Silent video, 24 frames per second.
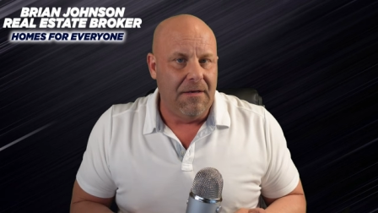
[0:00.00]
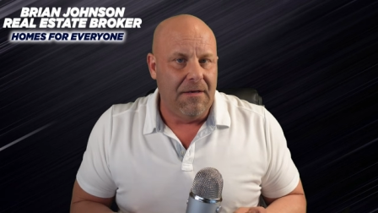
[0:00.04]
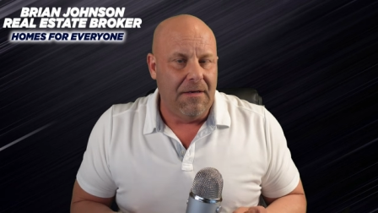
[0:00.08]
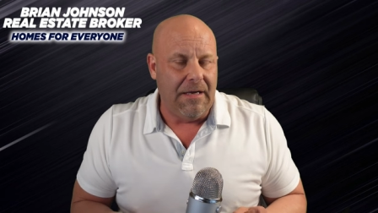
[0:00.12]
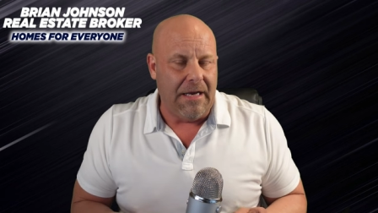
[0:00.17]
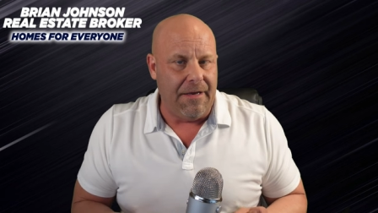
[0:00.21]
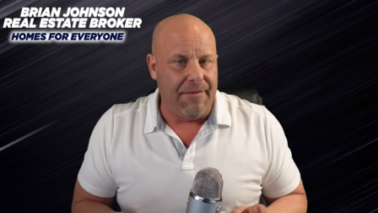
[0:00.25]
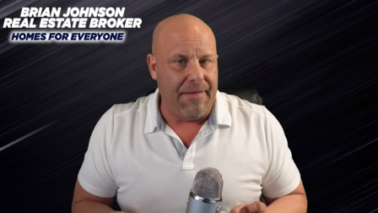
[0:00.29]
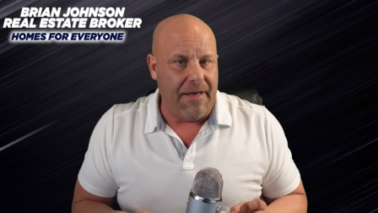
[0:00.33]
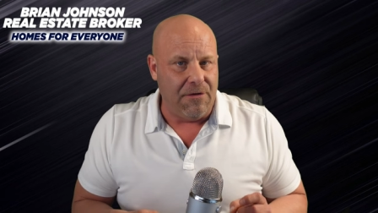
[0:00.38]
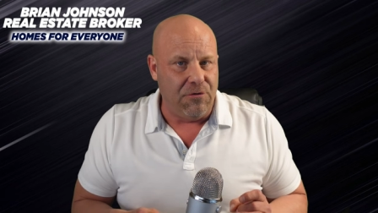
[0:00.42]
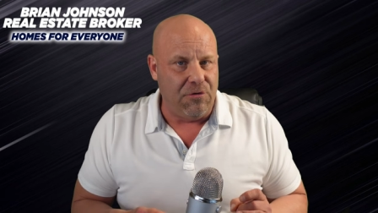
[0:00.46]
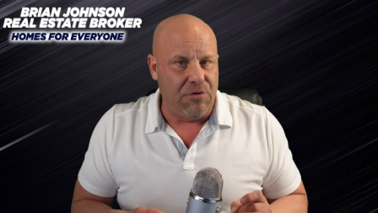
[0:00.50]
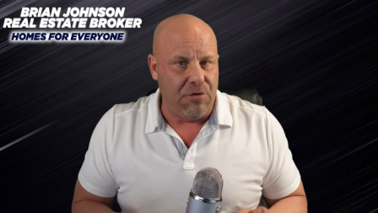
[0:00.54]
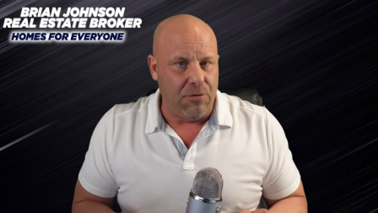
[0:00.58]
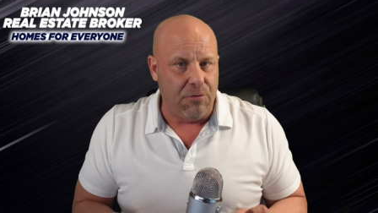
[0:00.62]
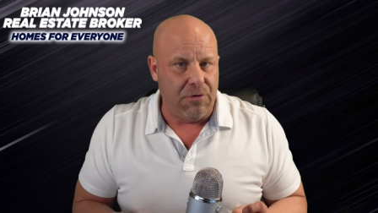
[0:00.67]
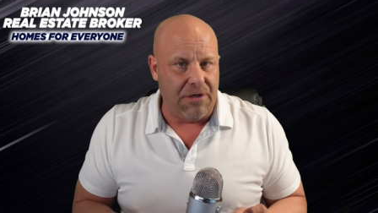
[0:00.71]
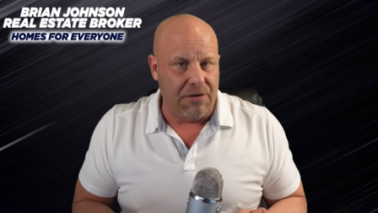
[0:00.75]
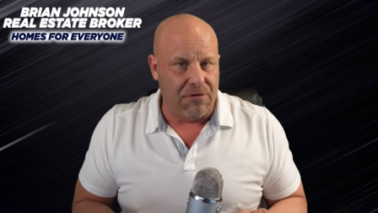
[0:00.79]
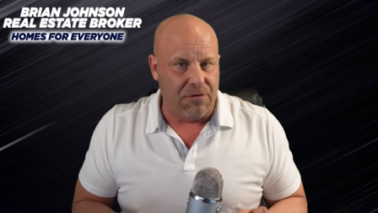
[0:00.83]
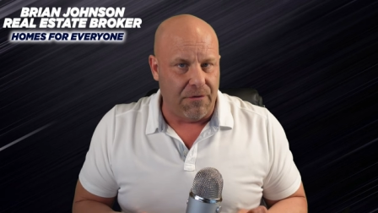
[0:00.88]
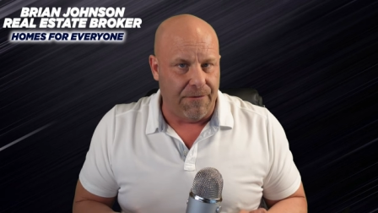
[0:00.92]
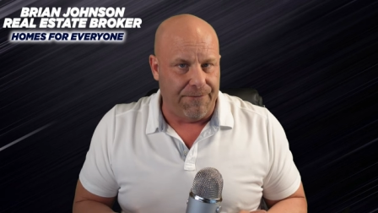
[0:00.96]
in a
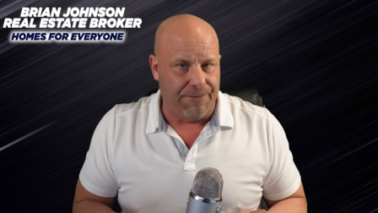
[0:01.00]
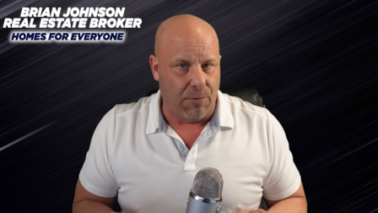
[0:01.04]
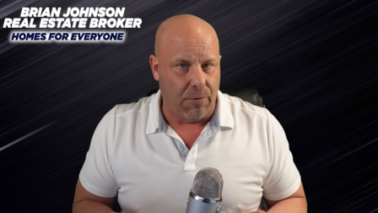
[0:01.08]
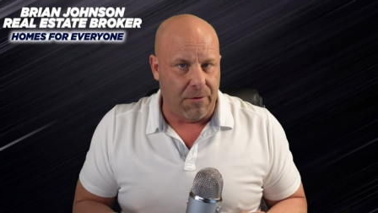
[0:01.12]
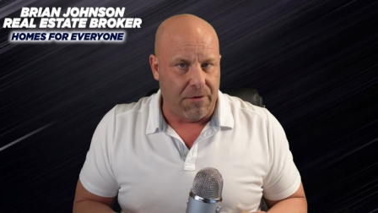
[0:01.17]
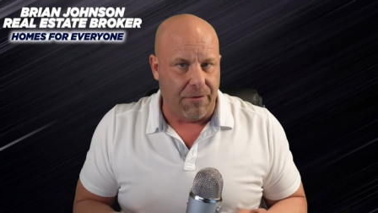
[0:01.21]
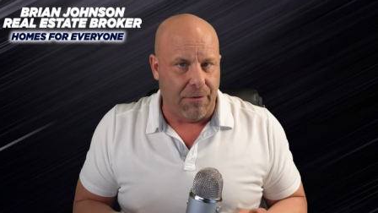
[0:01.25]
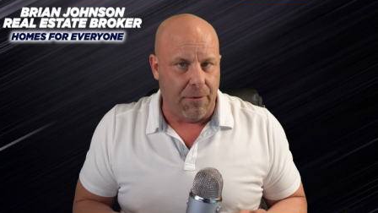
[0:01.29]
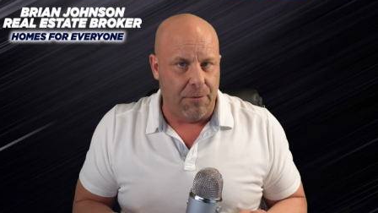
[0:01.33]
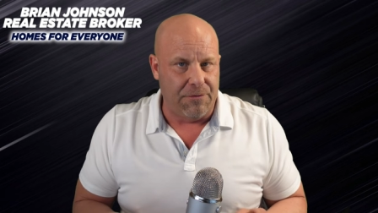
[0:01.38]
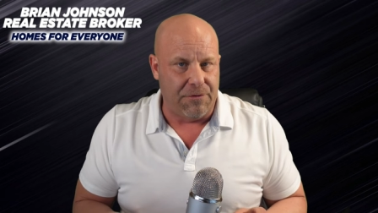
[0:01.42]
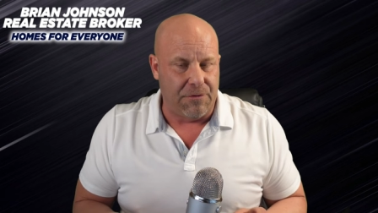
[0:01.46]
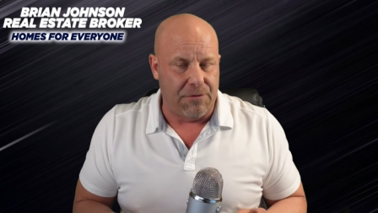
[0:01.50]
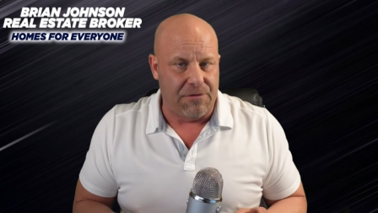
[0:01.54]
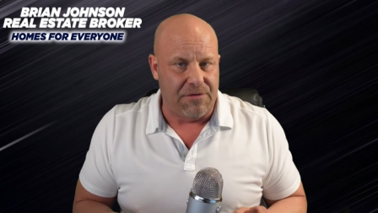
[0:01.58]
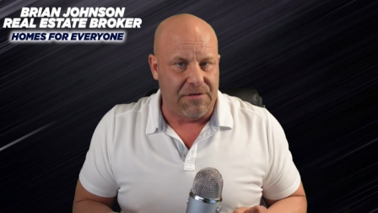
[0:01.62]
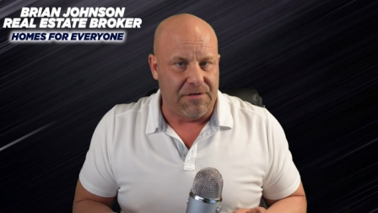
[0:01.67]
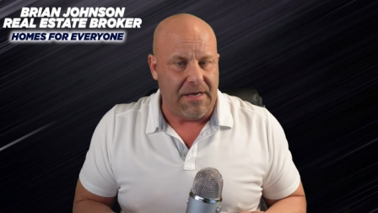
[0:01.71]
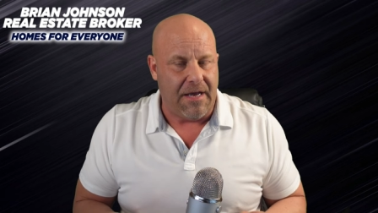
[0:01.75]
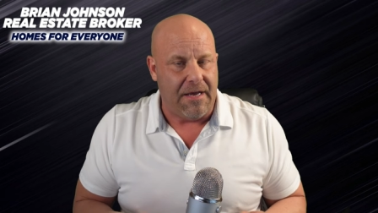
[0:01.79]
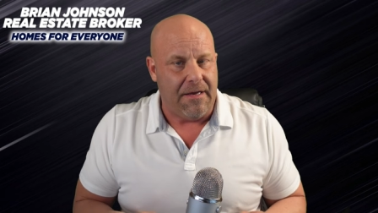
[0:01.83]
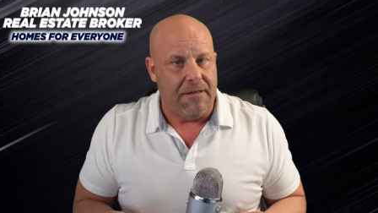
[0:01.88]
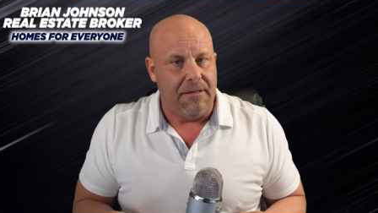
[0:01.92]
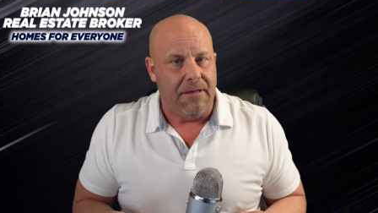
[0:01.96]
judicial foreclosure
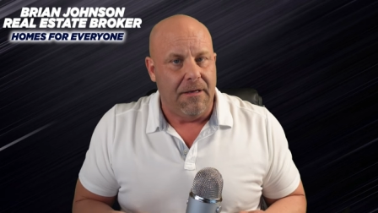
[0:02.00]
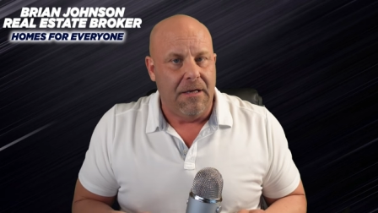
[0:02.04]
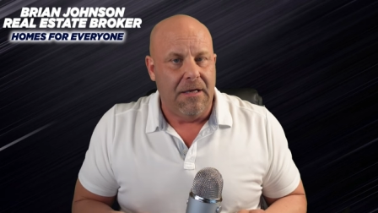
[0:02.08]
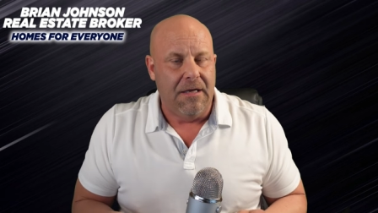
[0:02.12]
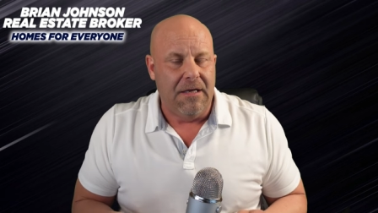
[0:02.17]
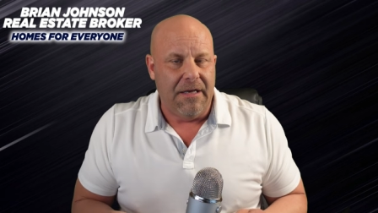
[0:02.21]
state.